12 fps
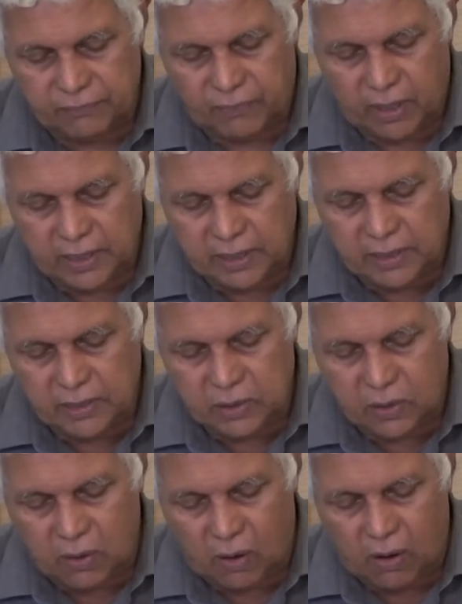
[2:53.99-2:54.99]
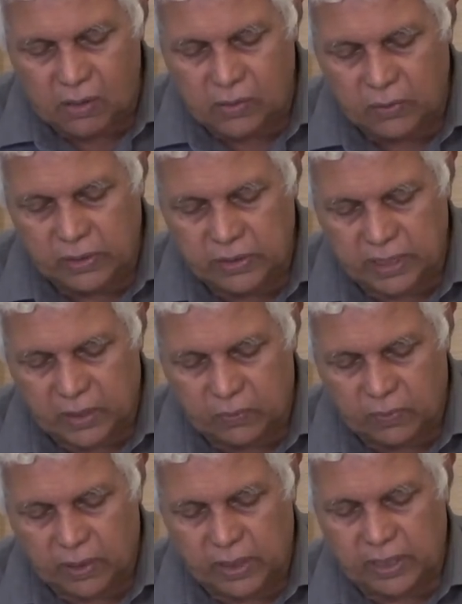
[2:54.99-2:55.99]
for it is God who is at
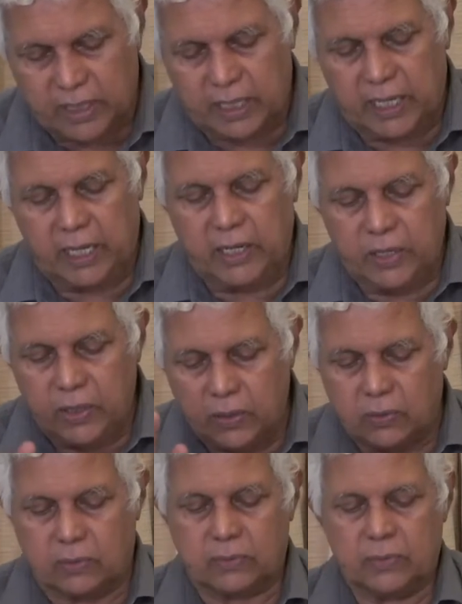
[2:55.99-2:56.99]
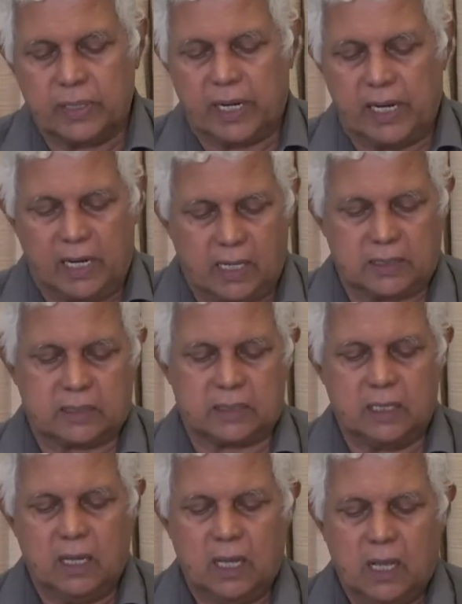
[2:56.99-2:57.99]
work in you, in us,
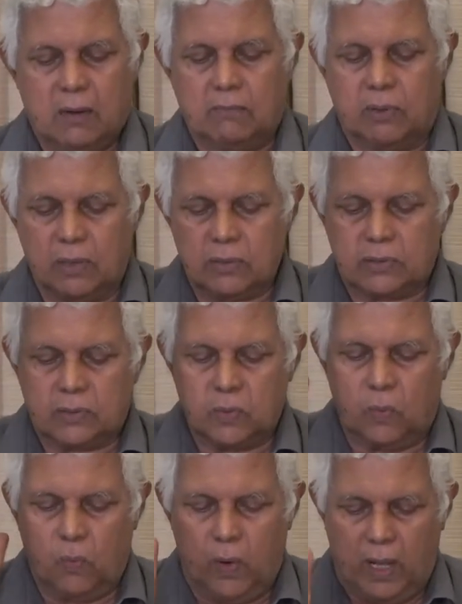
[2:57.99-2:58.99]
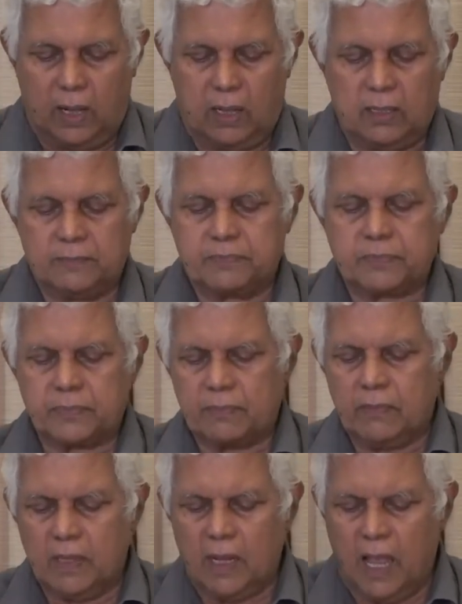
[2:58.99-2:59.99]
both to will
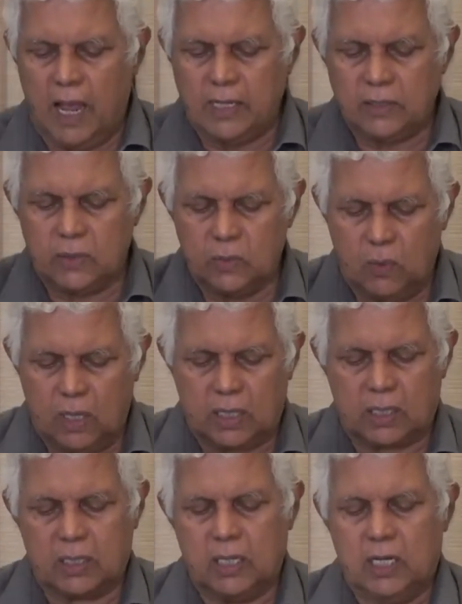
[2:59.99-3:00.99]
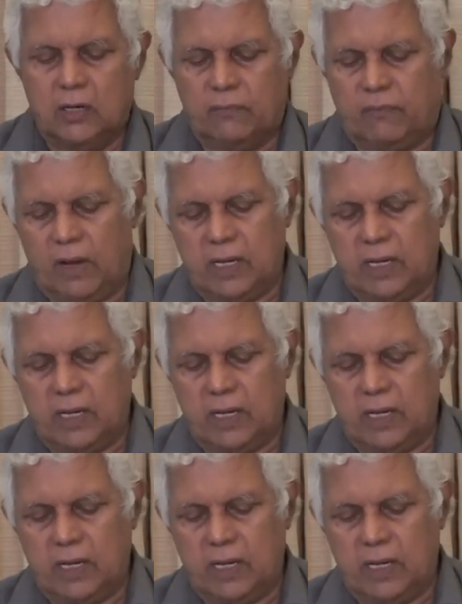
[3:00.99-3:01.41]
and to work for